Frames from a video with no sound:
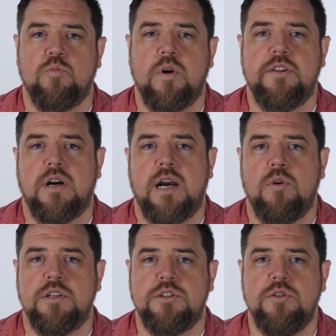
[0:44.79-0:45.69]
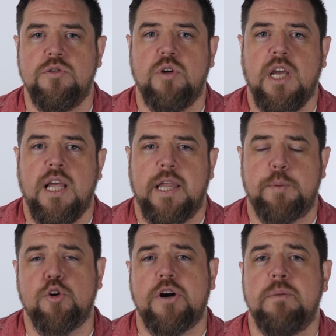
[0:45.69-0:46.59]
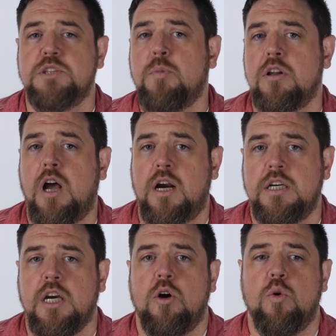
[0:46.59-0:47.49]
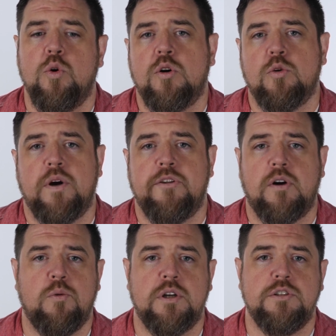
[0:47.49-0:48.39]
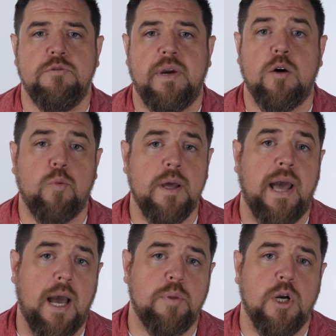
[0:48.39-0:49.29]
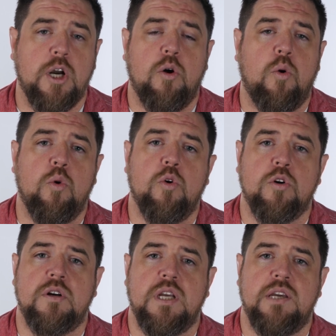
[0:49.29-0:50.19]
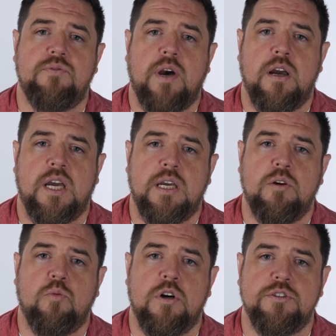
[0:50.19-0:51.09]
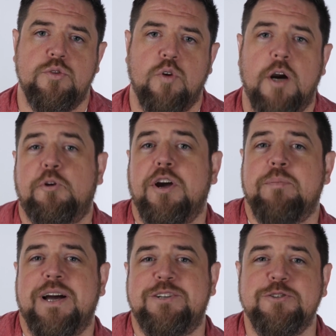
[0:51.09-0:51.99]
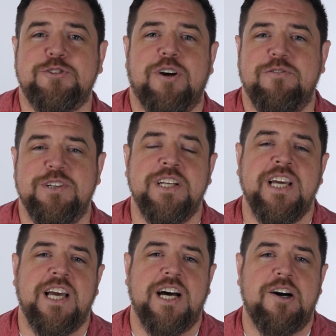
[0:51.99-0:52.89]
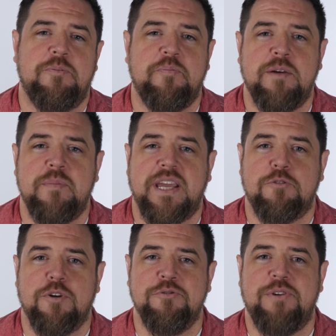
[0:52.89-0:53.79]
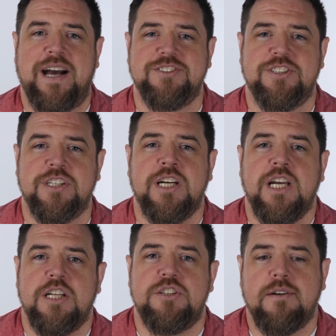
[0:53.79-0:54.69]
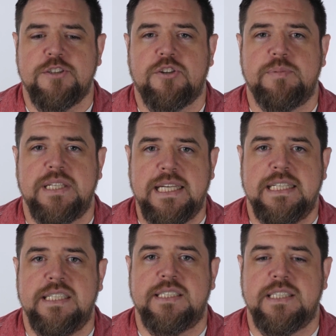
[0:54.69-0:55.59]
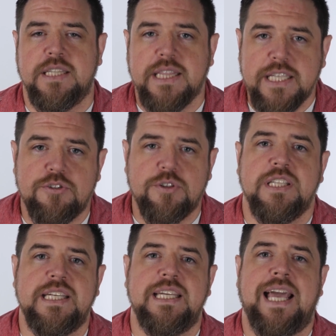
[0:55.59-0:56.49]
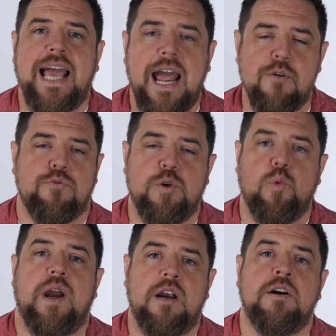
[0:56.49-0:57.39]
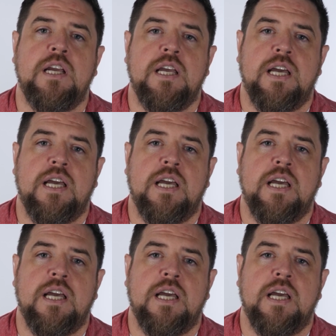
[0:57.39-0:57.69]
whether I want to program a smart lock, or whether I want to make a web app, or if I want to upgrade my toaster oven and make it run faster. JavaScript is literally everywhere.